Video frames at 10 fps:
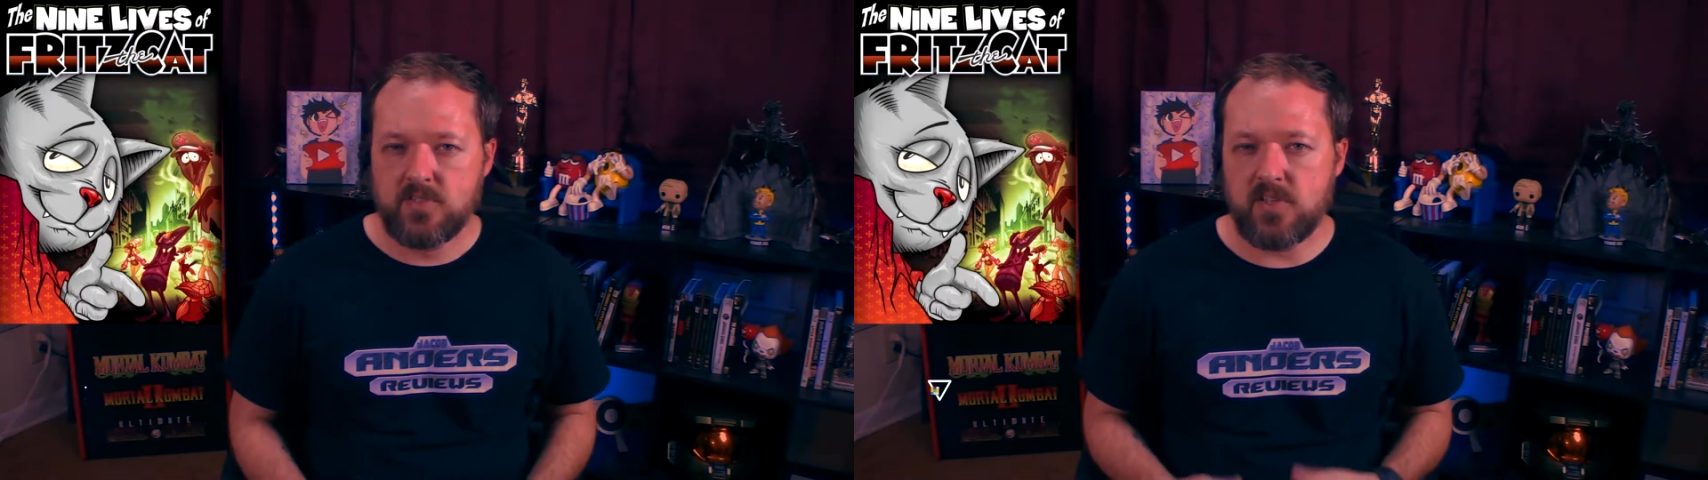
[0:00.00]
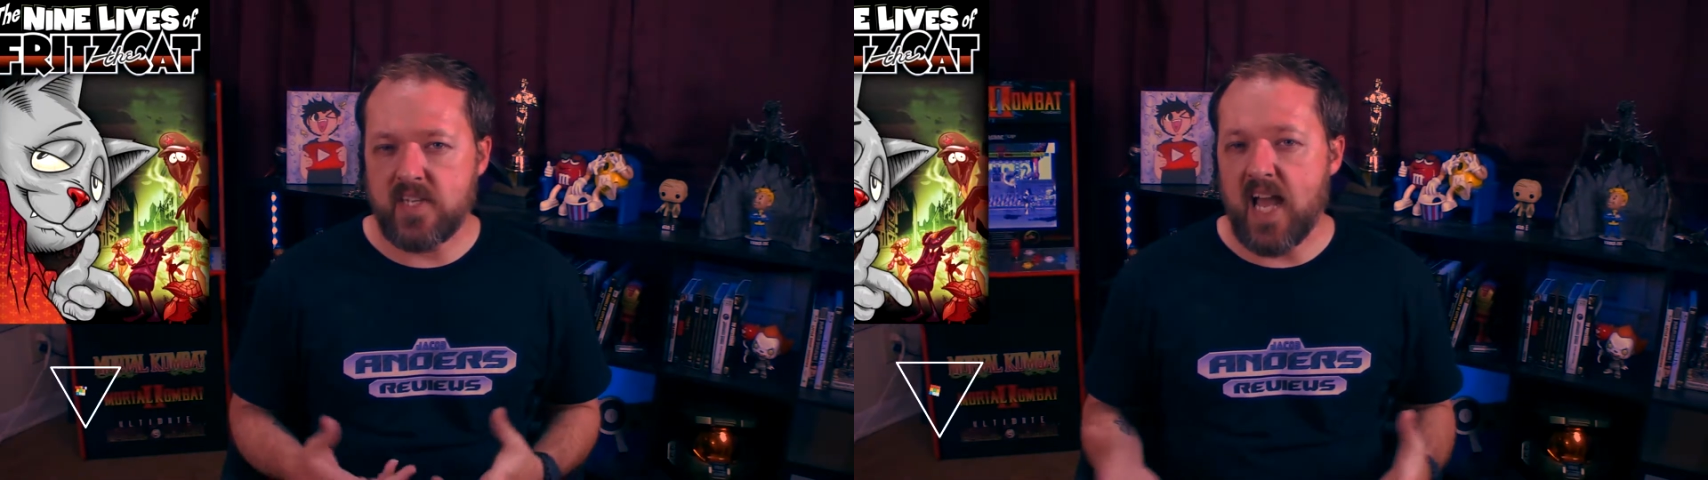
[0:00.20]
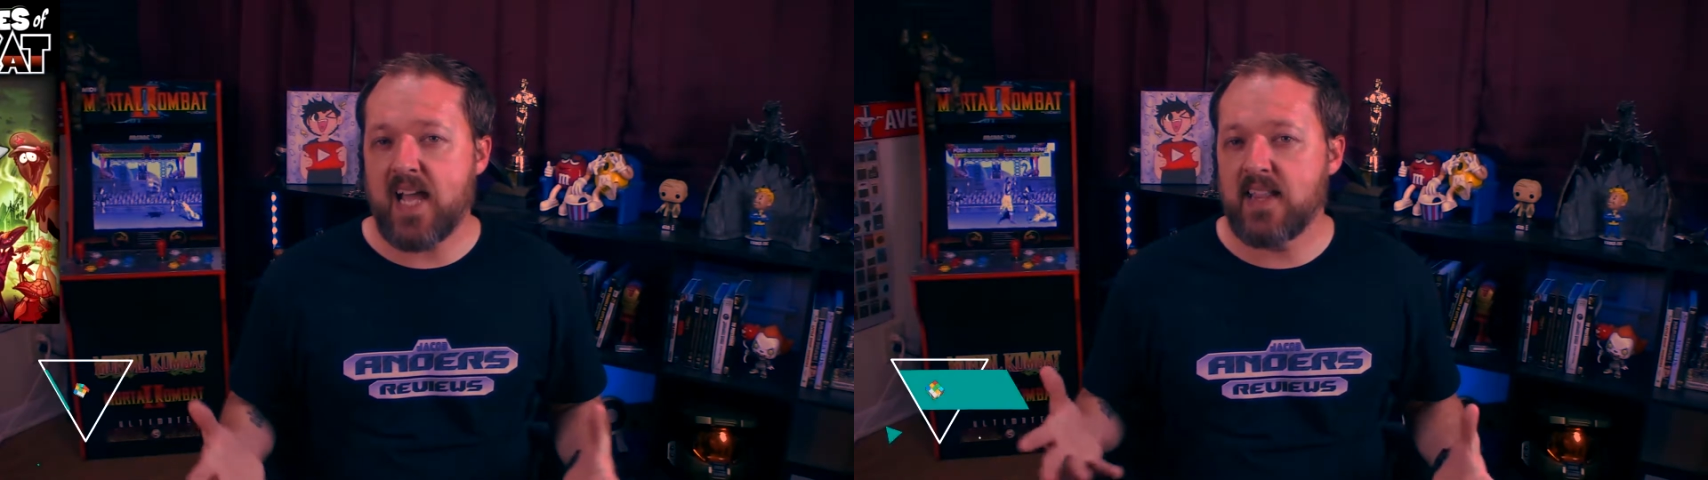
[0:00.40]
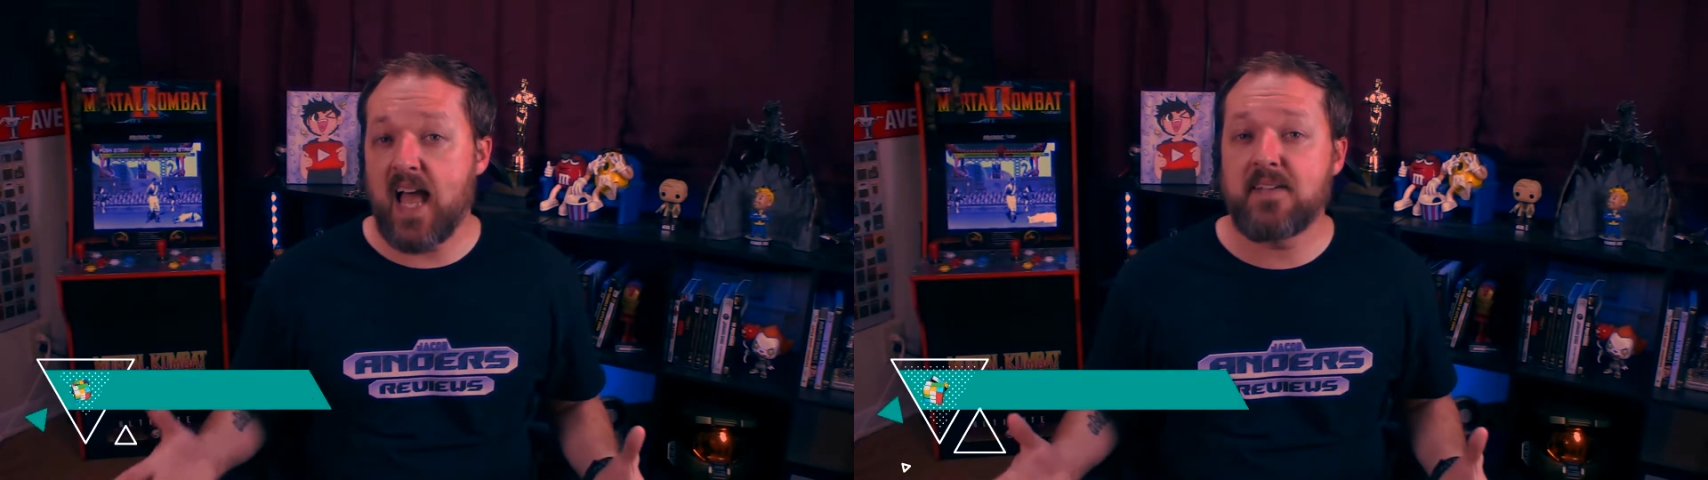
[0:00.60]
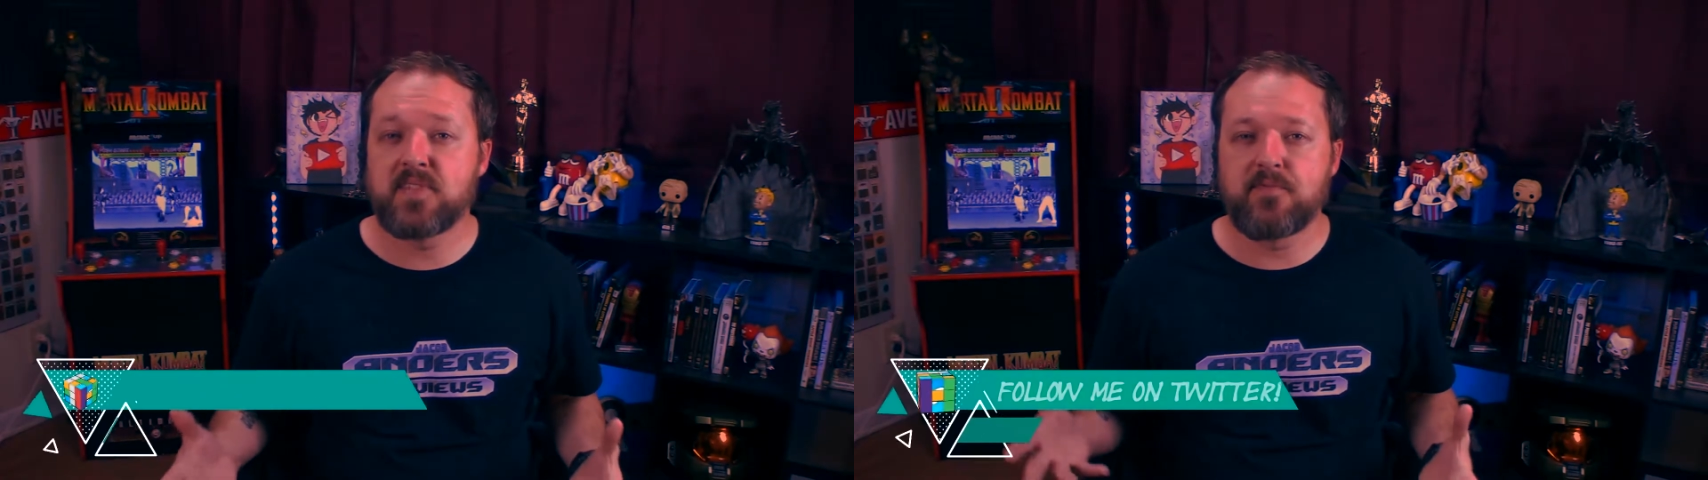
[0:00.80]
So The Nine
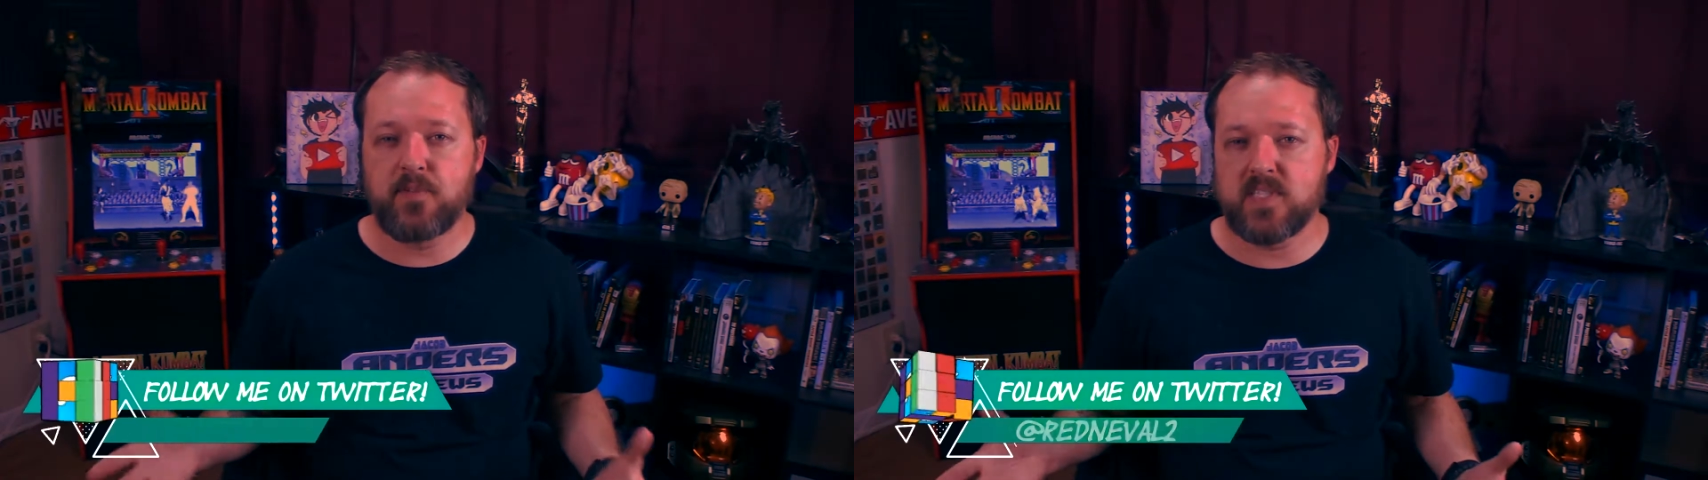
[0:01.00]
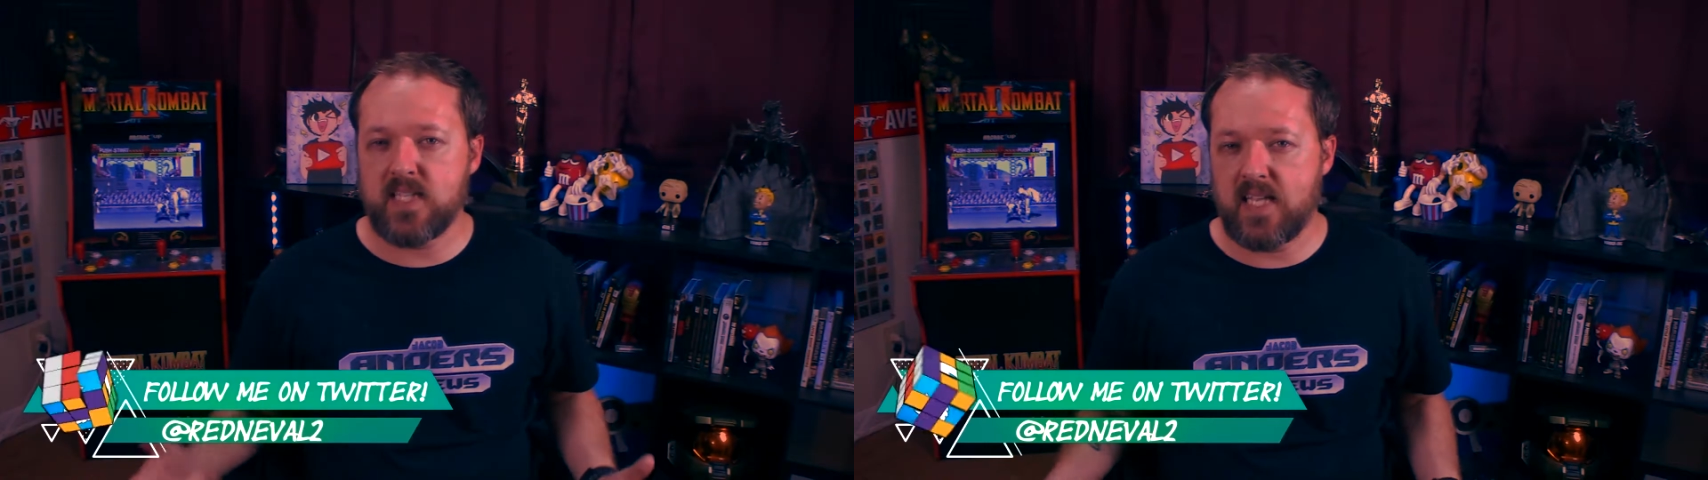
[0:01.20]
Lives of Fritz